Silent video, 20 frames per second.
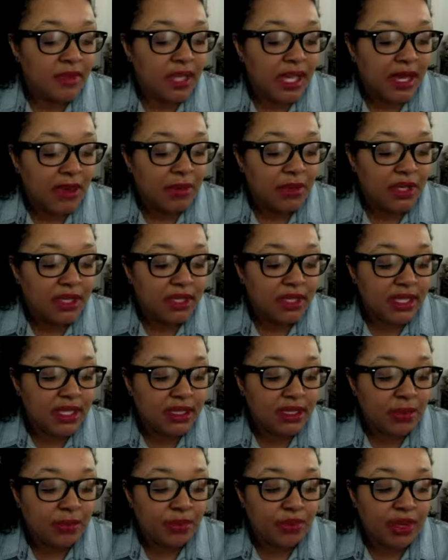I want to
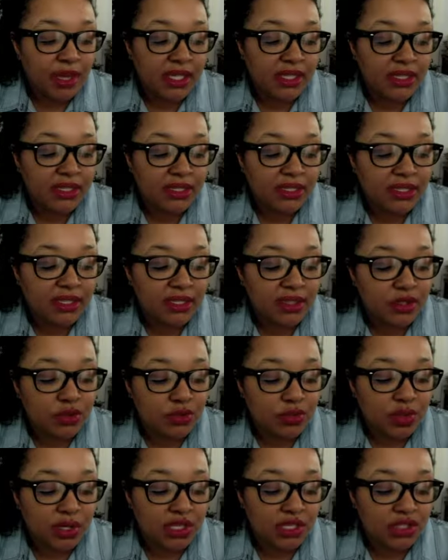think the price of this
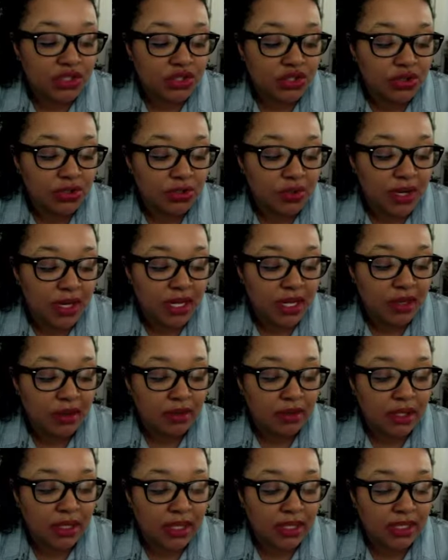ranges
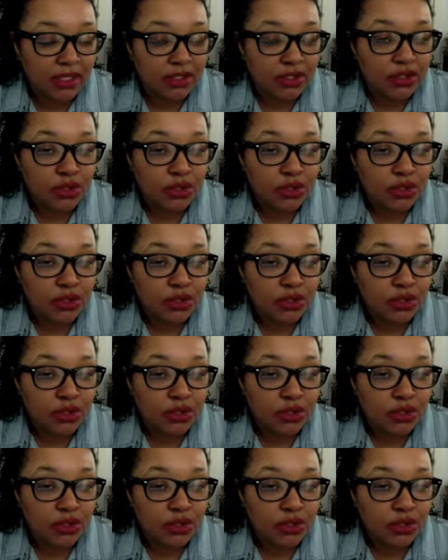around like